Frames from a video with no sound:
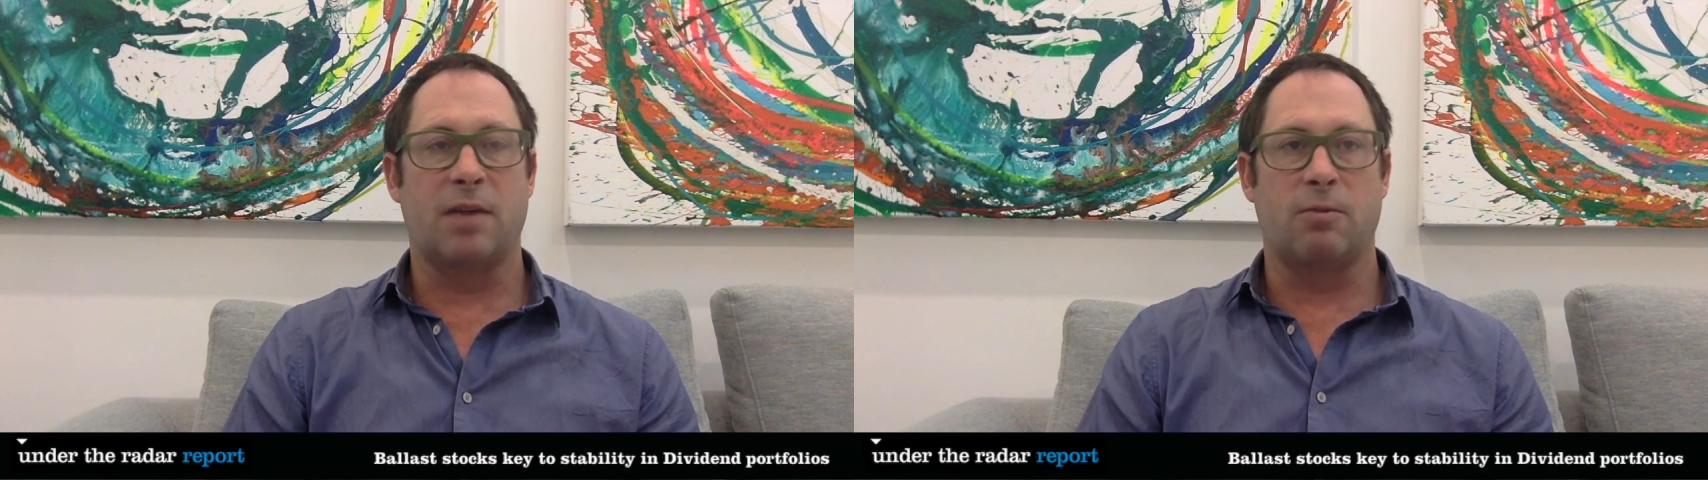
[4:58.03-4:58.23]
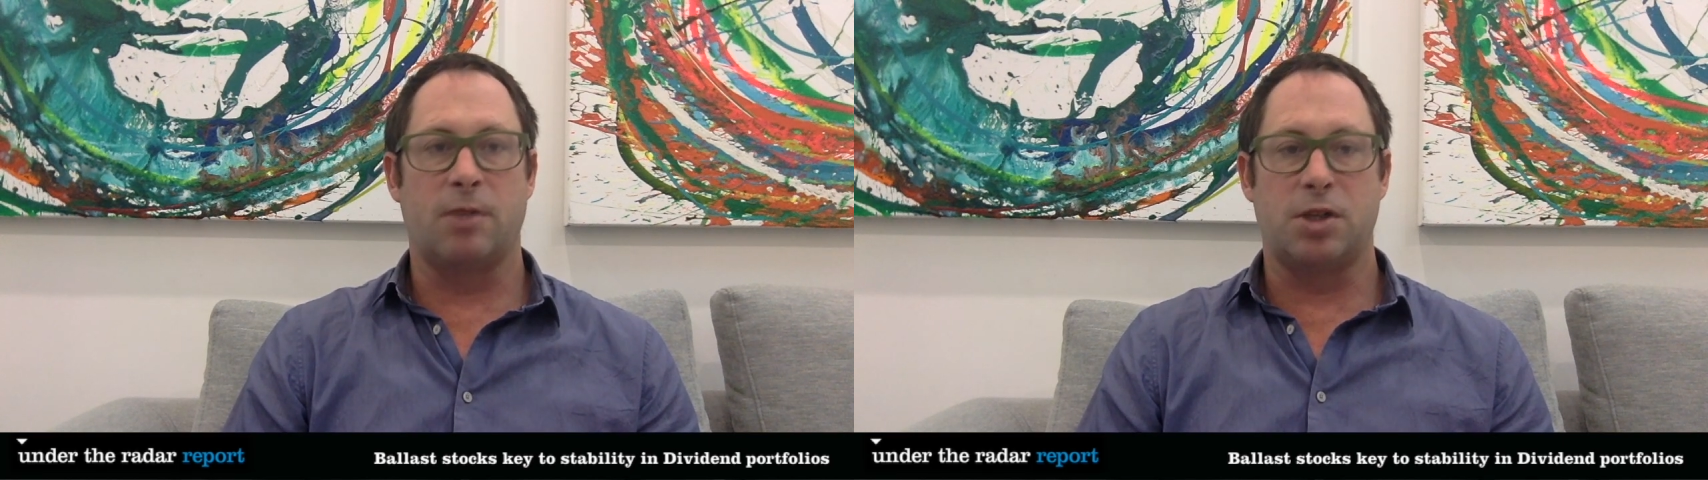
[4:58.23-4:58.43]

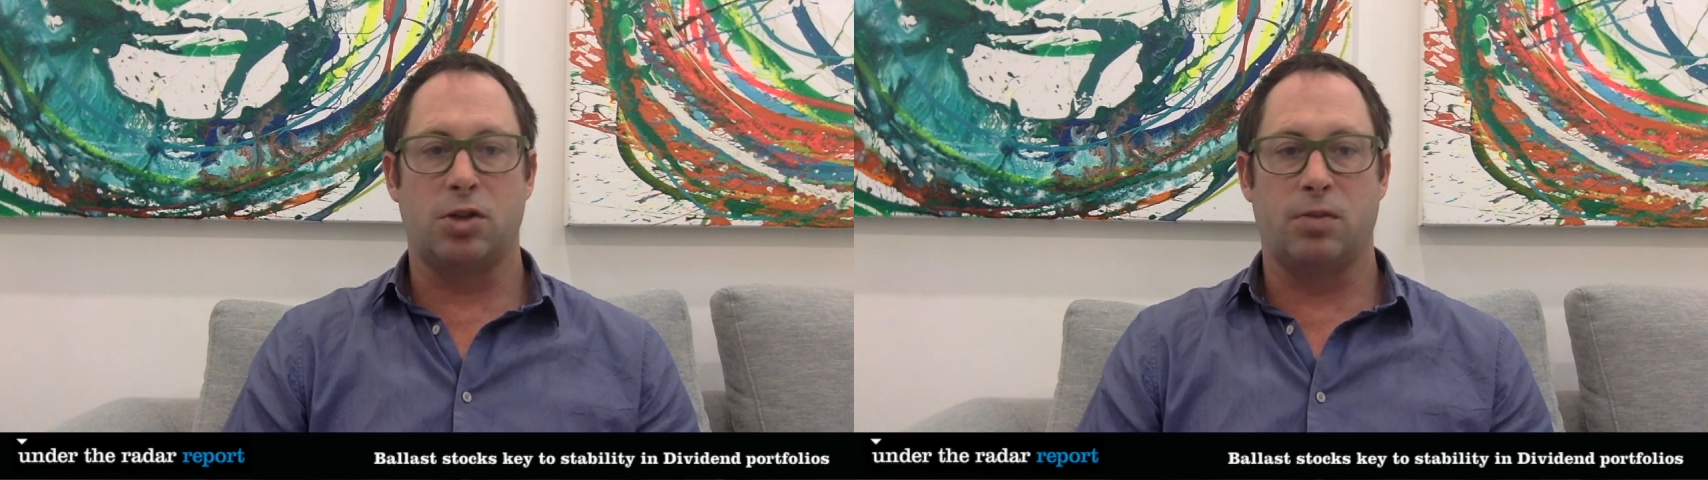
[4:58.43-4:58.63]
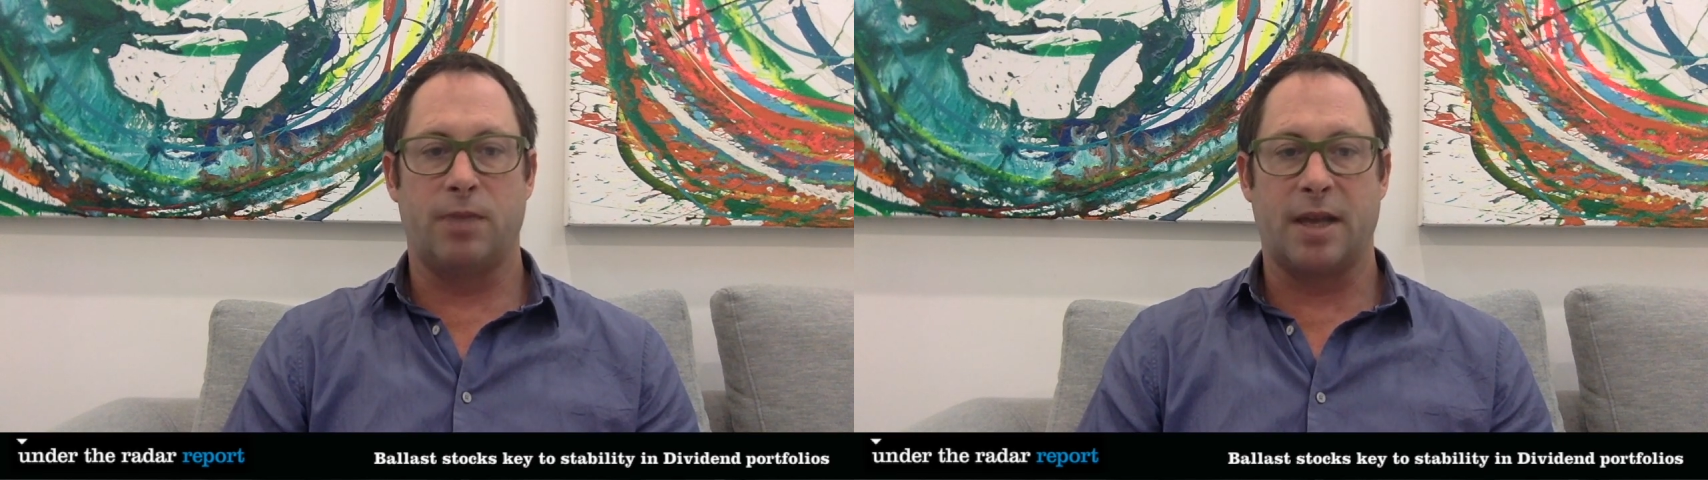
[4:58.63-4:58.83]

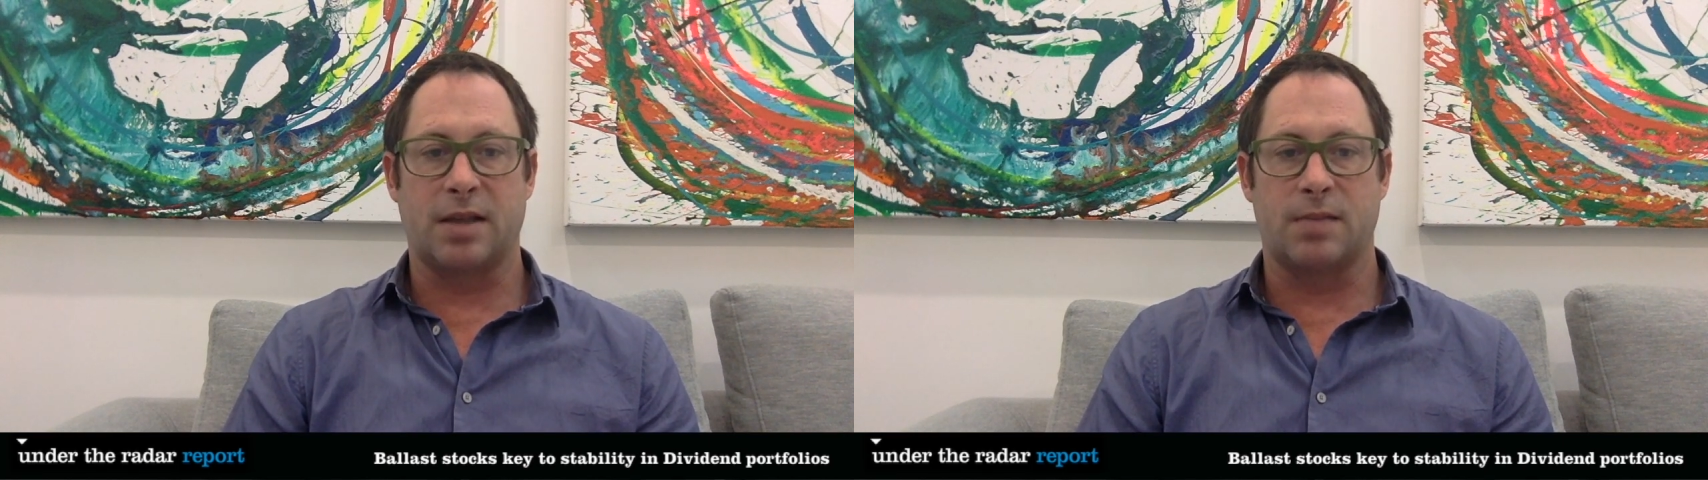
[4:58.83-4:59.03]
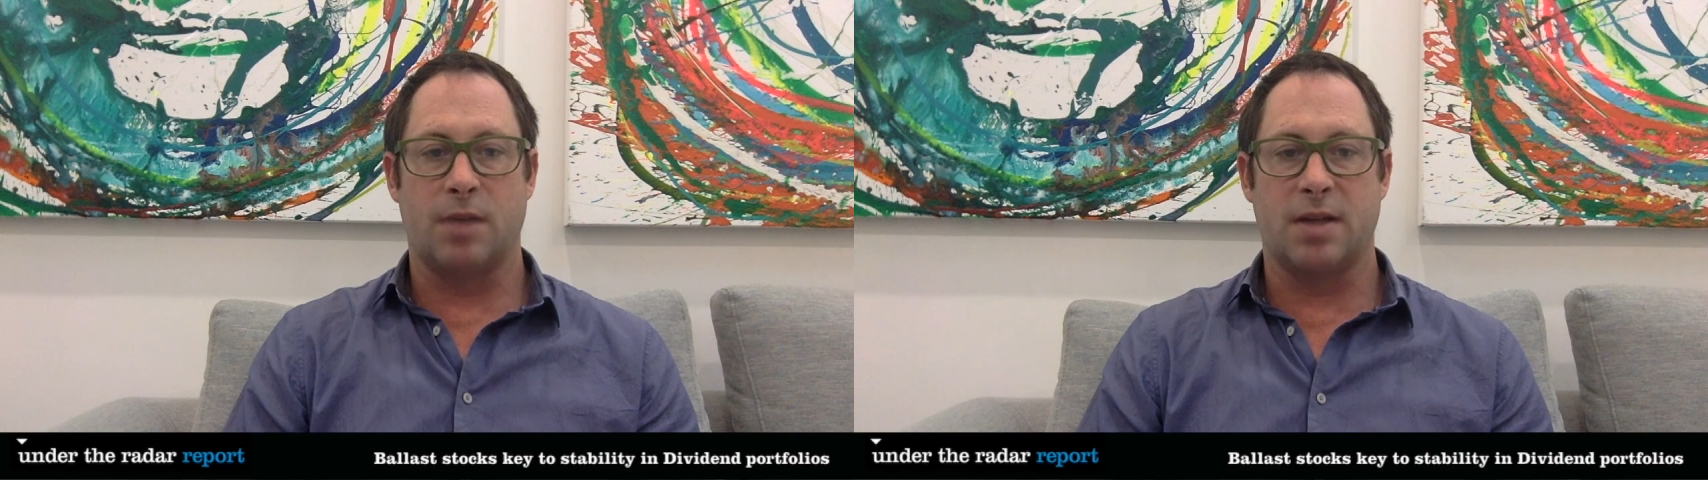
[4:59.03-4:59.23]
regional banks,
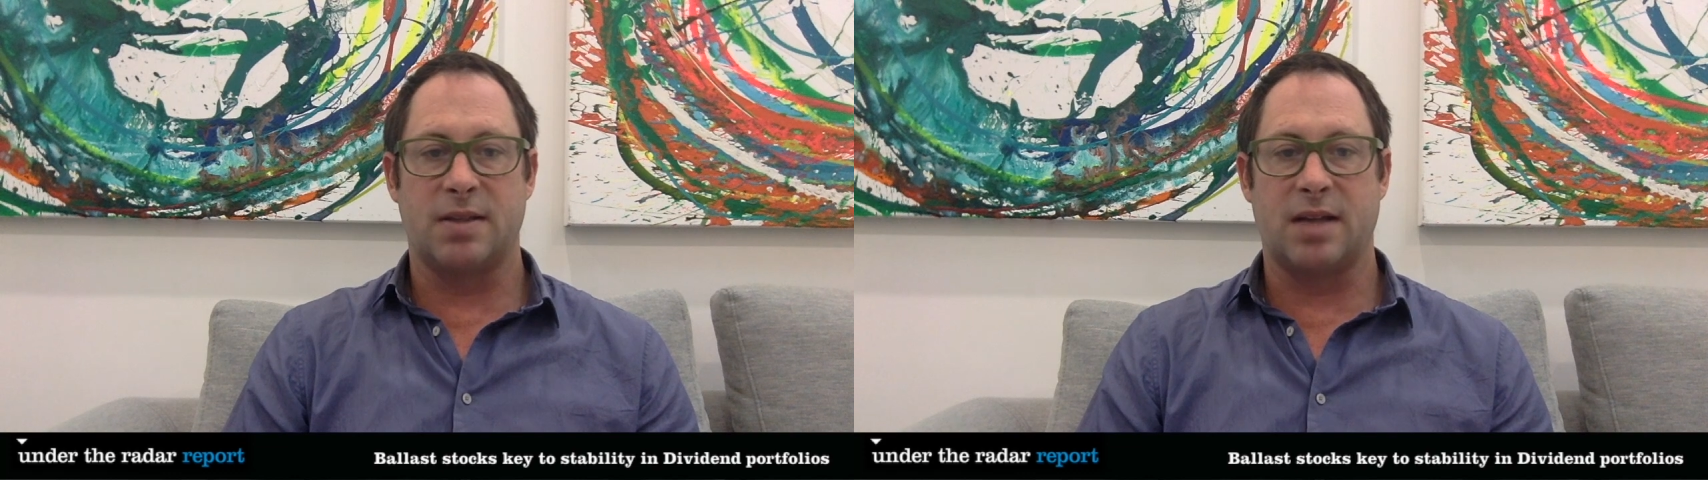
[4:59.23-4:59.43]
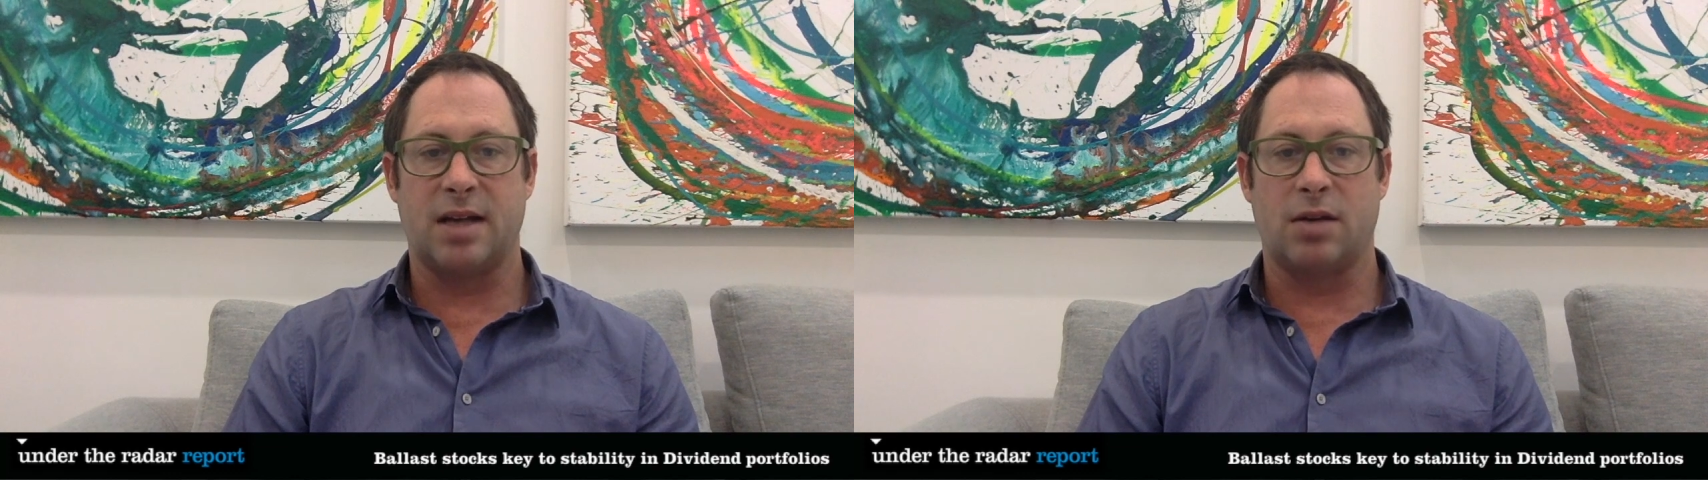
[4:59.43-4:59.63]
MyState,